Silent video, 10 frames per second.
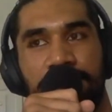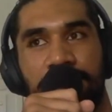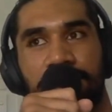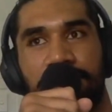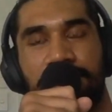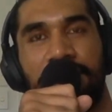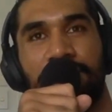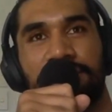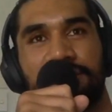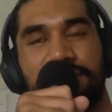So that
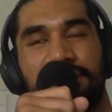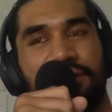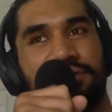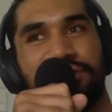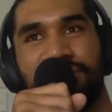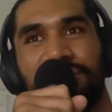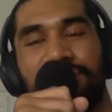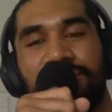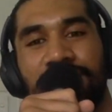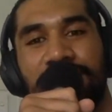was a
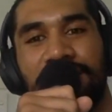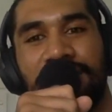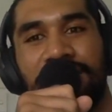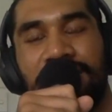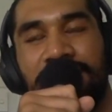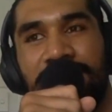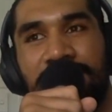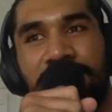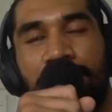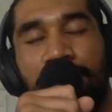struggle, yeah.
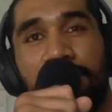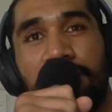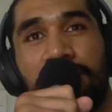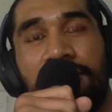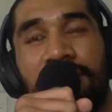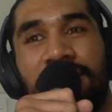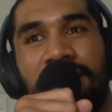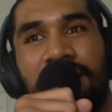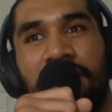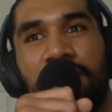But the thing that
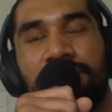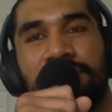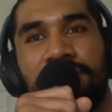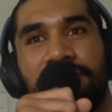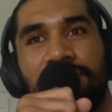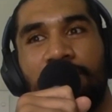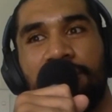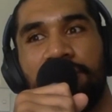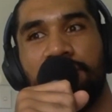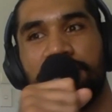helped, and why the
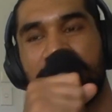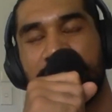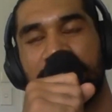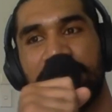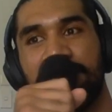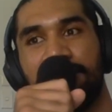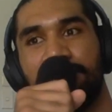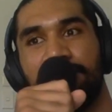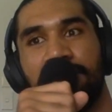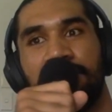nurses
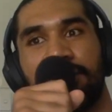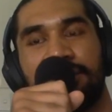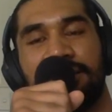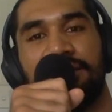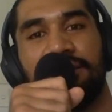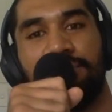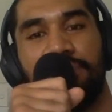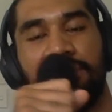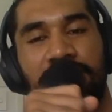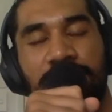because they ended up
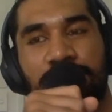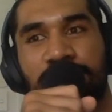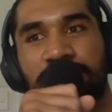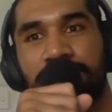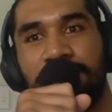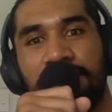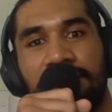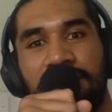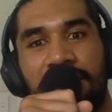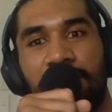bending the rules for me and
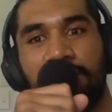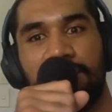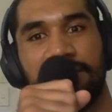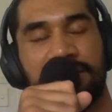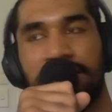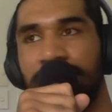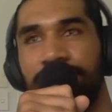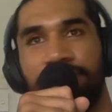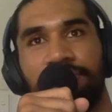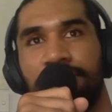allowing me to have
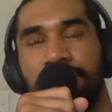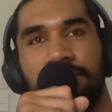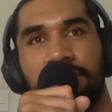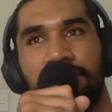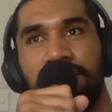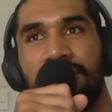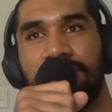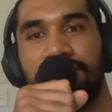like